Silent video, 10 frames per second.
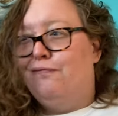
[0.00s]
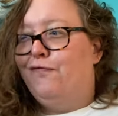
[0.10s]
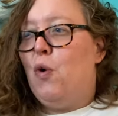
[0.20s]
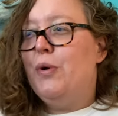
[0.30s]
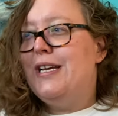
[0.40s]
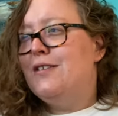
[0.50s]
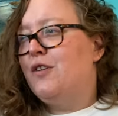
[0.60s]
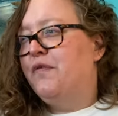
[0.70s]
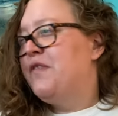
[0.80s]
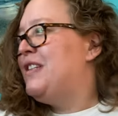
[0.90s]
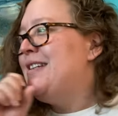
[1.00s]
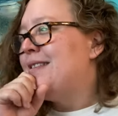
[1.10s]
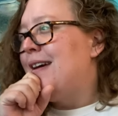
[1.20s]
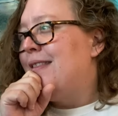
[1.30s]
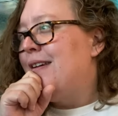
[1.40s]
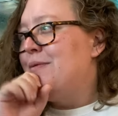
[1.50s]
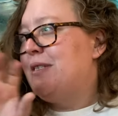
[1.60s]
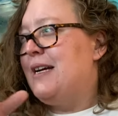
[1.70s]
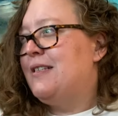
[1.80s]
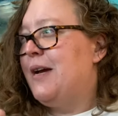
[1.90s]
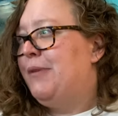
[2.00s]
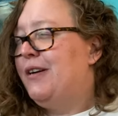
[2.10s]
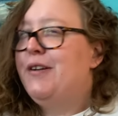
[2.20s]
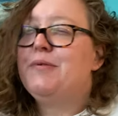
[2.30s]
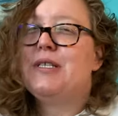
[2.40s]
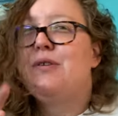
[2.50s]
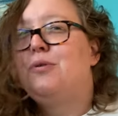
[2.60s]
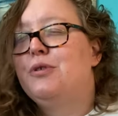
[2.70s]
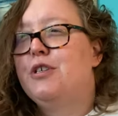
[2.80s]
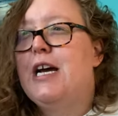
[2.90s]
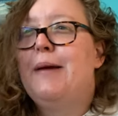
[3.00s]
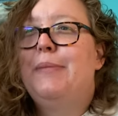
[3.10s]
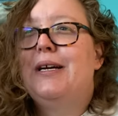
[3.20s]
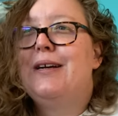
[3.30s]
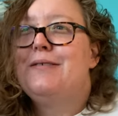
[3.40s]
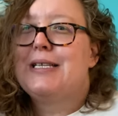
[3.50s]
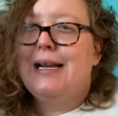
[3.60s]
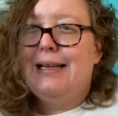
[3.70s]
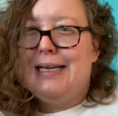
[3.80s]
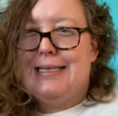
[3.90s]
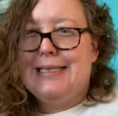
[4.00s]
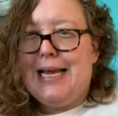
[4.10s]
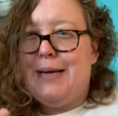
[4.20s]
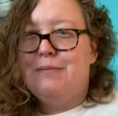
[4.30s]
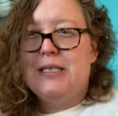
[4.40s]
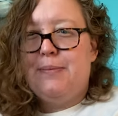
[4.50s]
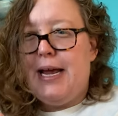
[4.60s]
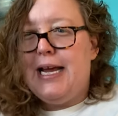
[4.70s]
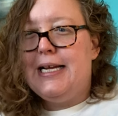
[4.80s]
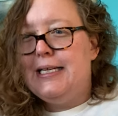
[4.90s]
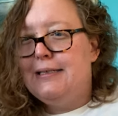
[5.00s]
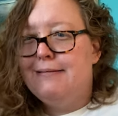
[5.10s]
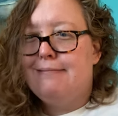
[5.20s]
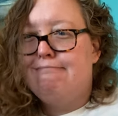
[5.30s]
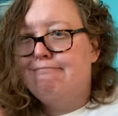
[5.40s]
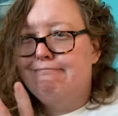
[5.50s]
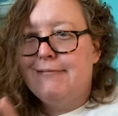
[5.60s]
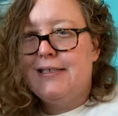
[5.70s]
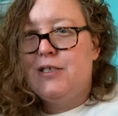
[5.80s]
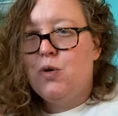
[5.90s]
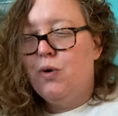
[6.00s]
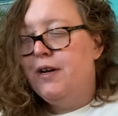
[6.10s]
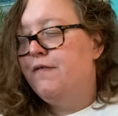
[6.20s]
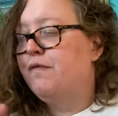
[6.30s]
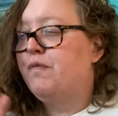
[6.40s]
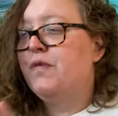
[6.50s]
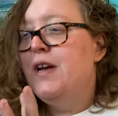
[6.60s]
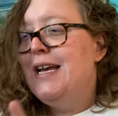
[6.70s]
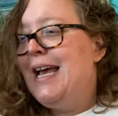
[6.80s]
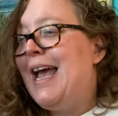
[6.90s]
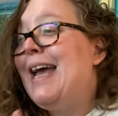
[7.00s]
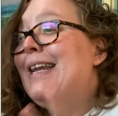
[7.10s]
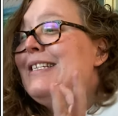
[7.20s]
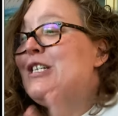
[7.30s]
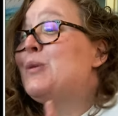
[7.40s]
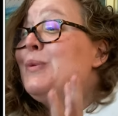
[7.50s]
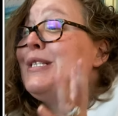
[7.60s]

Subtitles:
40s or 50s. I think it was that time period. It was an older time period. It was kind of like a Sam Spade sort of. And it just was